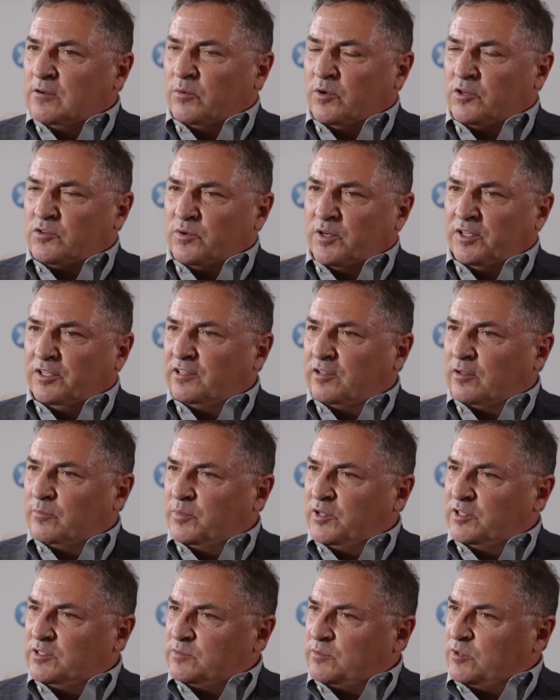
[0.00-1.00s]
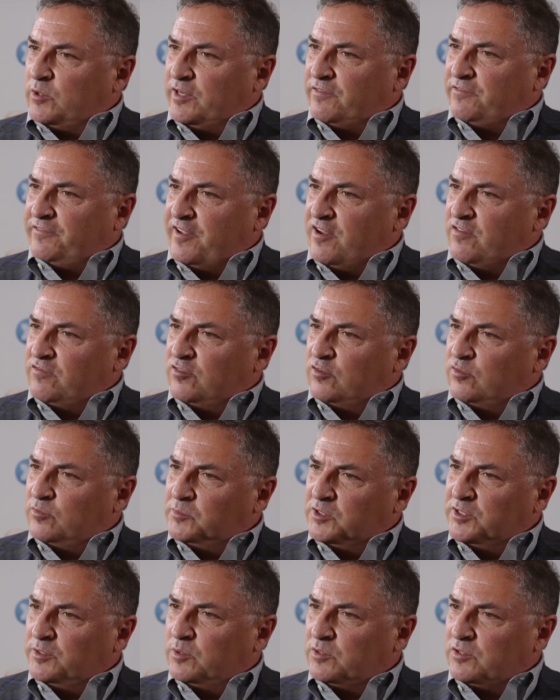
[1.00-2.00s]
which really competes quite
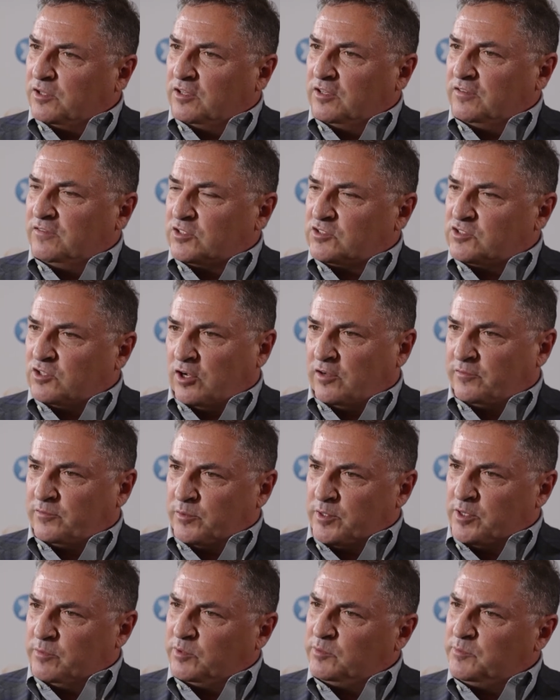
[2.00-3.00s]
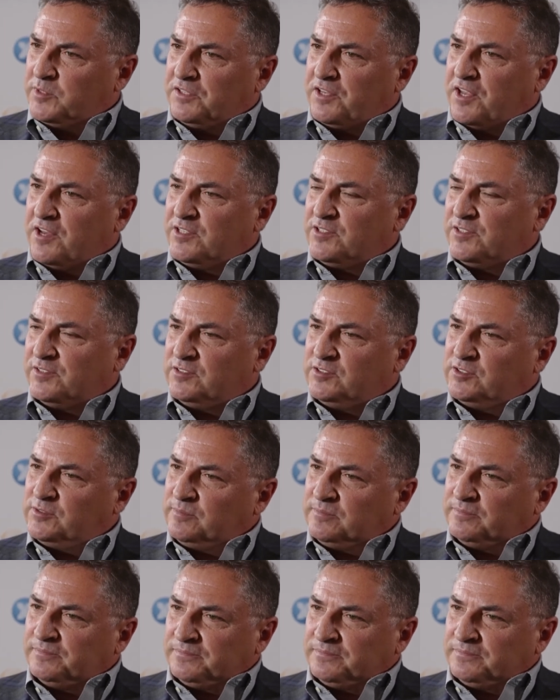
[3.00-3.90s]
favorably with all of the software implementations.